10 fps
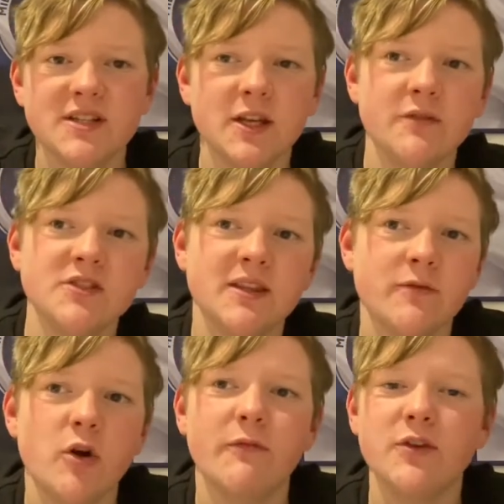and obviously they've
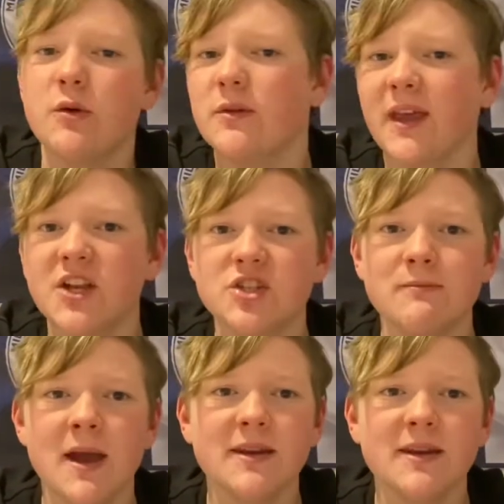got a few danger men.